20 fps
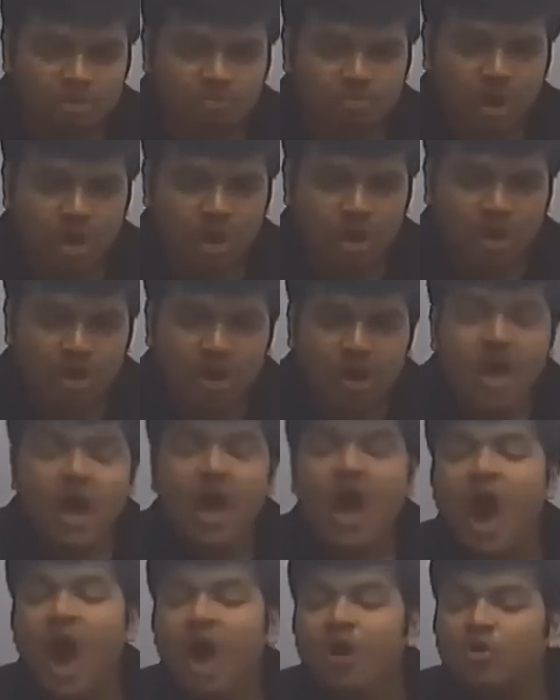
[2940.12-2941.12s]
model?
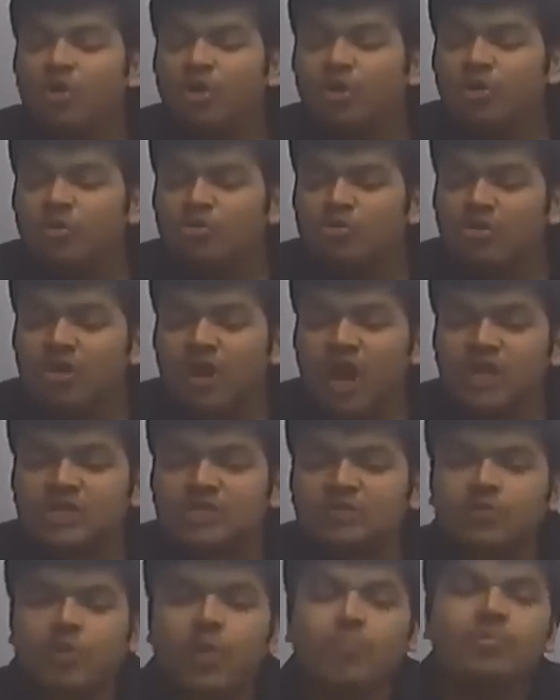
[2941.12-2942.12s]
How do you
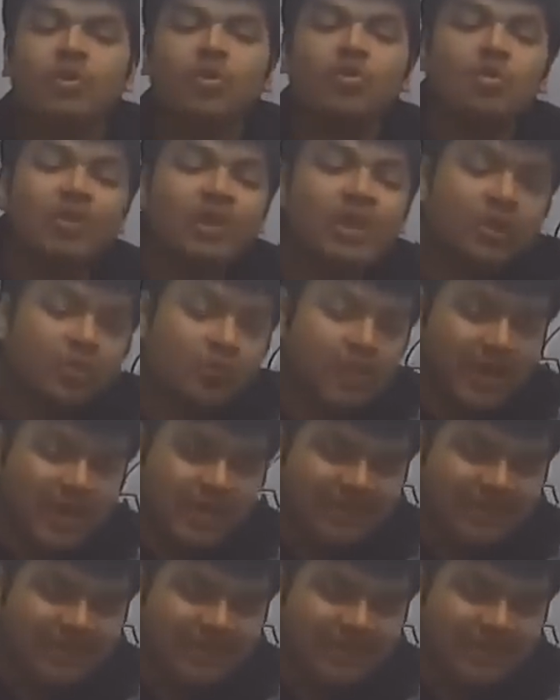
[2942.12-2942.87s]
transform the whole equity